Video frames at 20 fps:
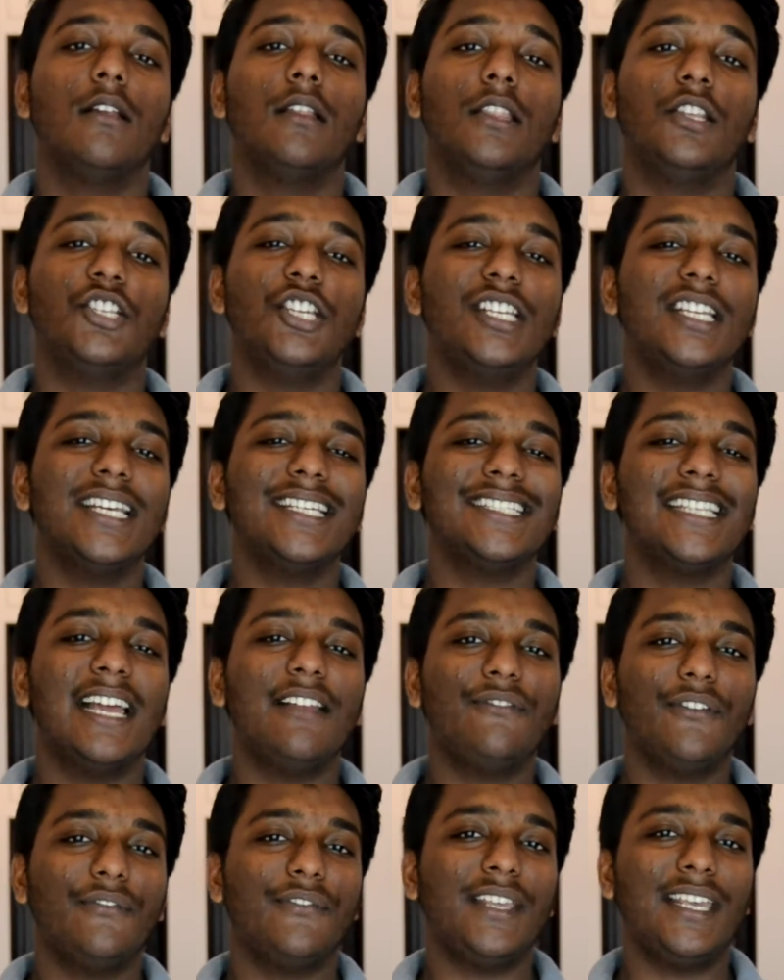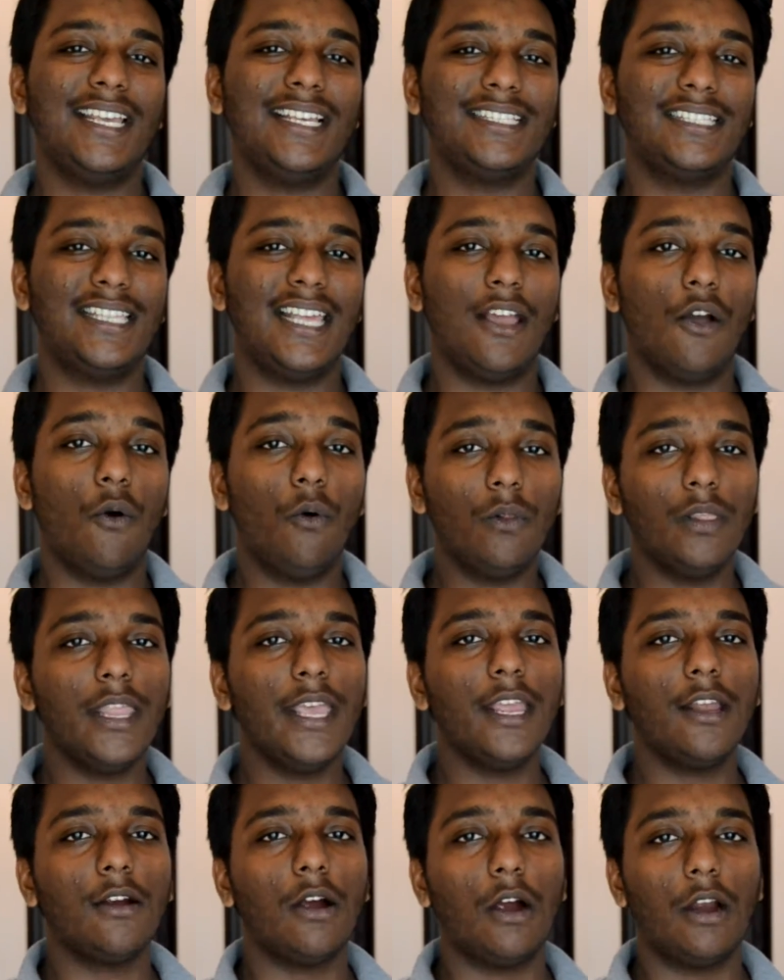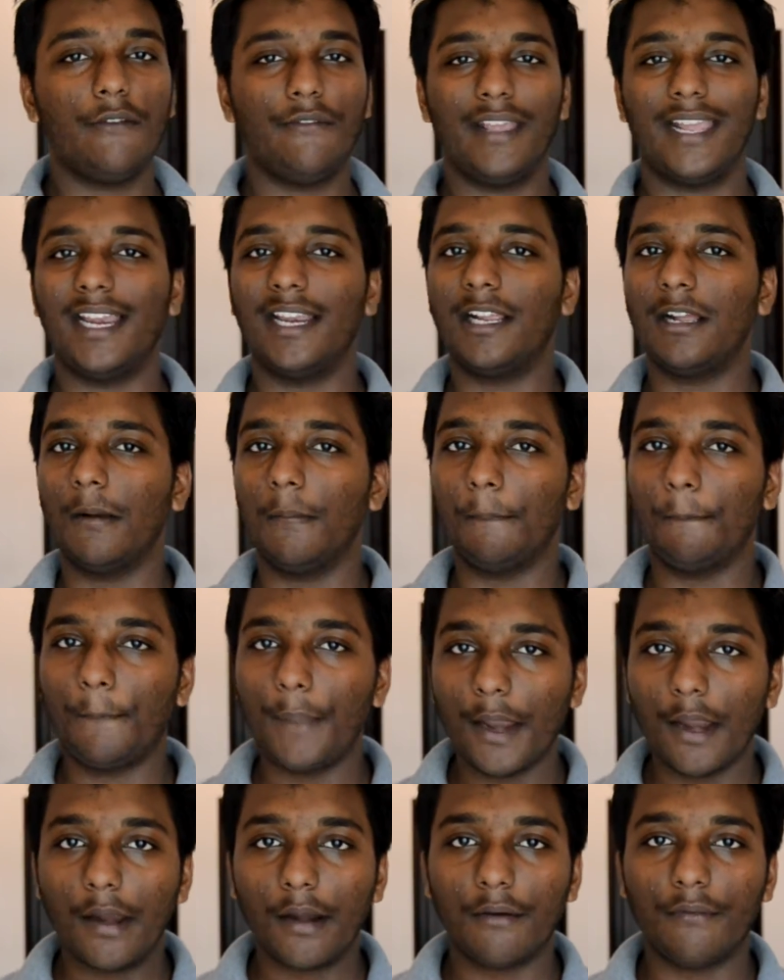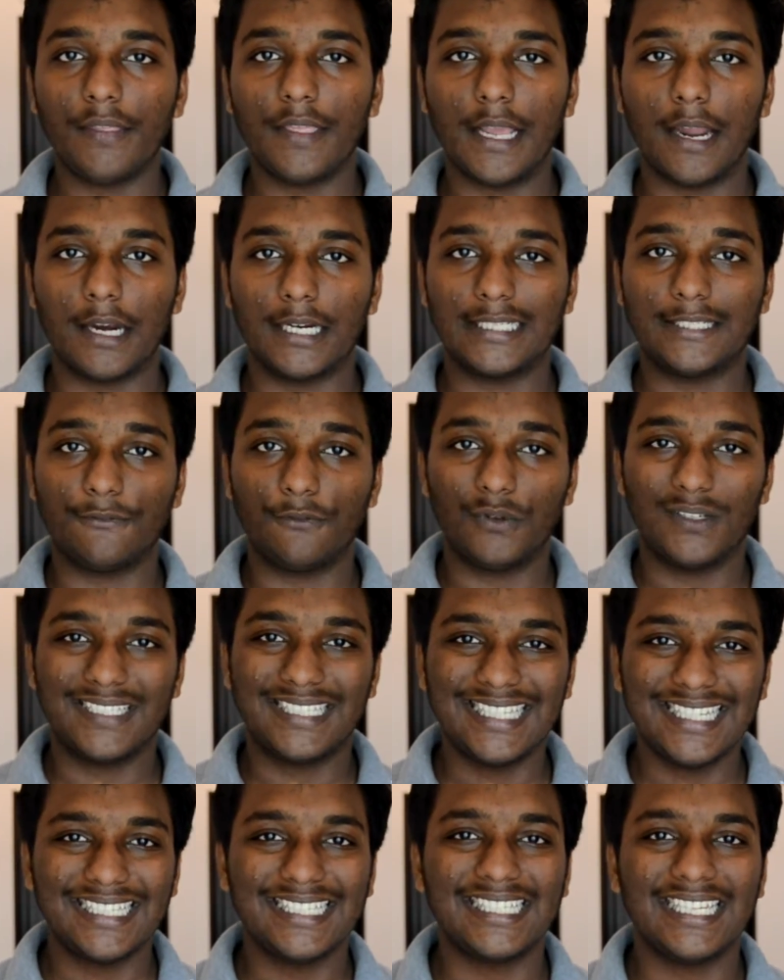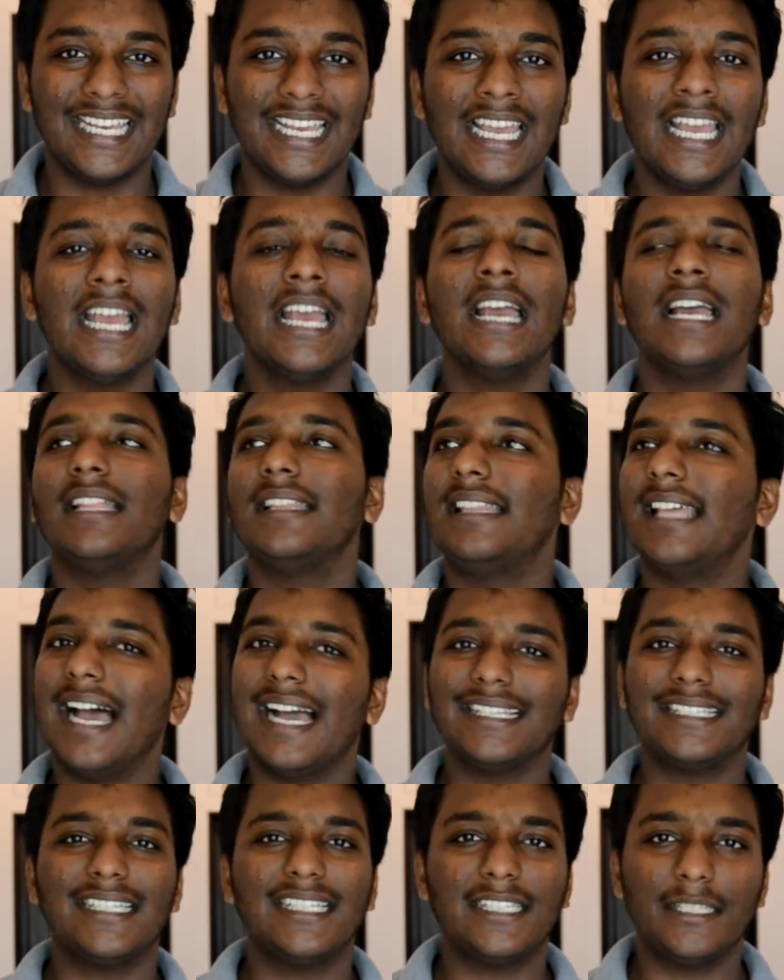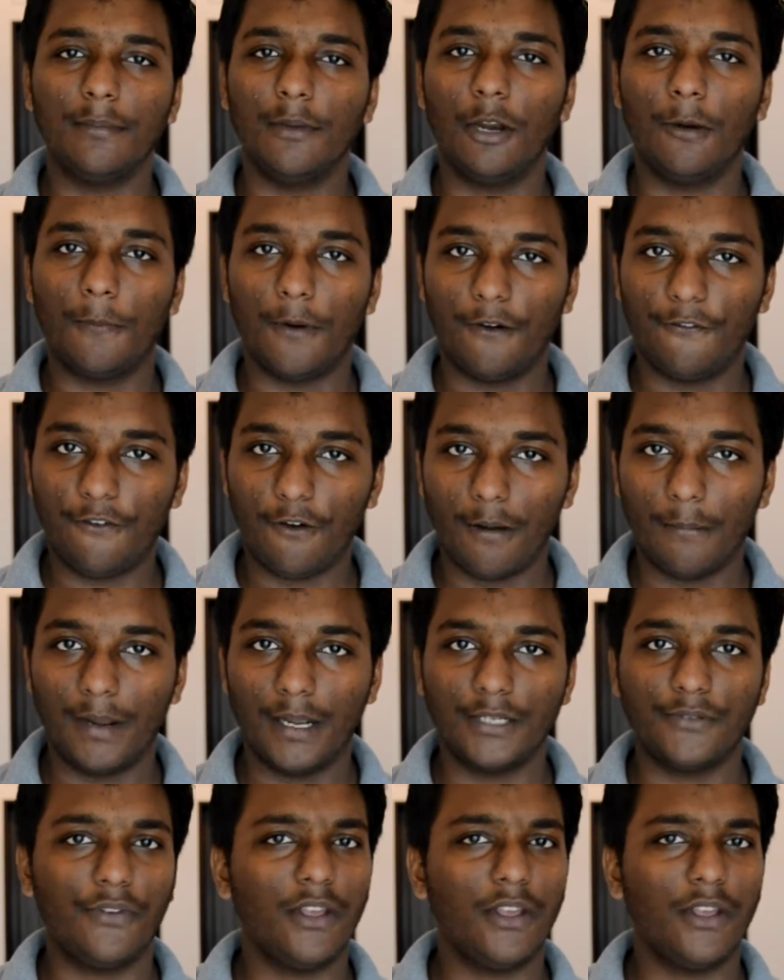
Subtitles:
The GTX 950 is the only card we can compare with the RX 460 that has a similar performance.